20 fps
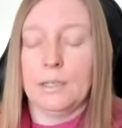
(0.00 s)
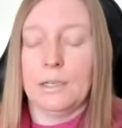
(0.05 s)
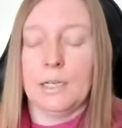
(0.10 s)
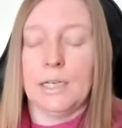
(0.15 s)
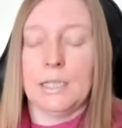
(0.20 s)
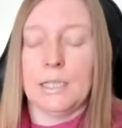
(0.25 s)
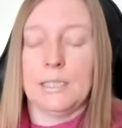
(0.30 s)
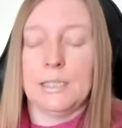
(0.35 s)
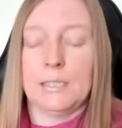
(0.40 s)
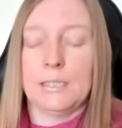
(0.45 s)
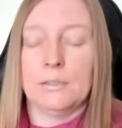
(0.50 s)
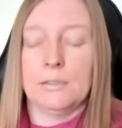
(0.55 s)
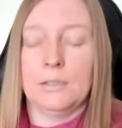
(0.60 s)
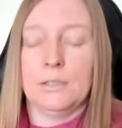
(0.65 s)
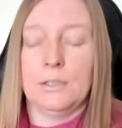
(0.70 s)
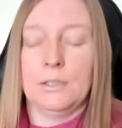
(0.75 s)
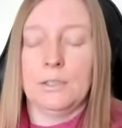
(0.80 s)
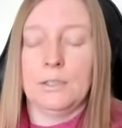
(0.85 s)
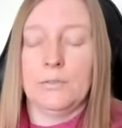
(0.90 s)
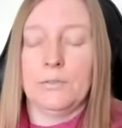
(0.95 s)
and
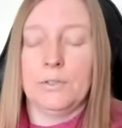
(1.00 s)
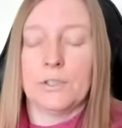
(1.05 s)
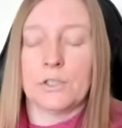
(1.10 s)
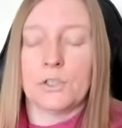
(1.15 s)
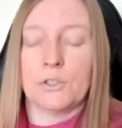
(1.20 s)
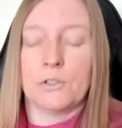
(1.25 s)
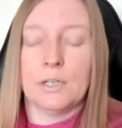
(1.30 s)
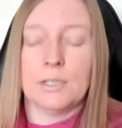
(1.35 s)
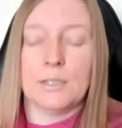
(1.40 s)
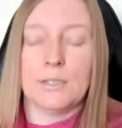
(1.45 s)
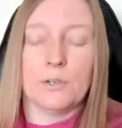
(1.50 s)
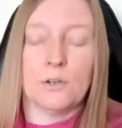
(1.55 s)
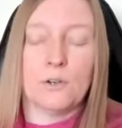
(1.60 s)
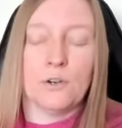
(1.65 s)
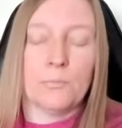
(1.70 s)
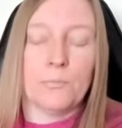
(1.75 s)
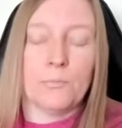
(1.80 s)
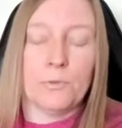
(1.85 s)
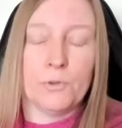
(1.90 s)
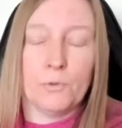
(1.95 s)
the love that's trying to
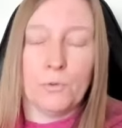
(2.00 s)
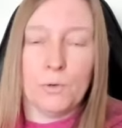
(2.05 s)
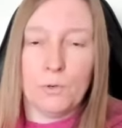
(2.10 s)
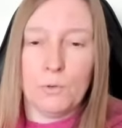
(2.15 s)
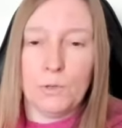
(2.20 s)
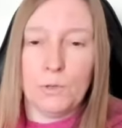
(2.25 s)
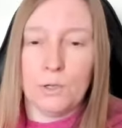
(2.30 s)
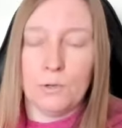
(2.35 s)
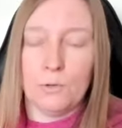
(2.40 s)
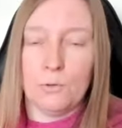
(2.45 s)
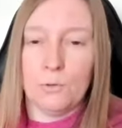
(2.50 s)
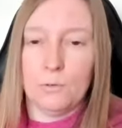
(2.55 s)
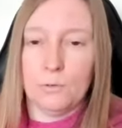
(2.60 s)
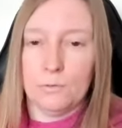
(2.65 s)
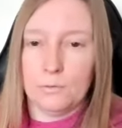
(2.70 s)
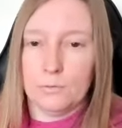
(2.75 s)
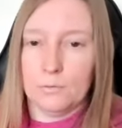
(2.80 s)
come through you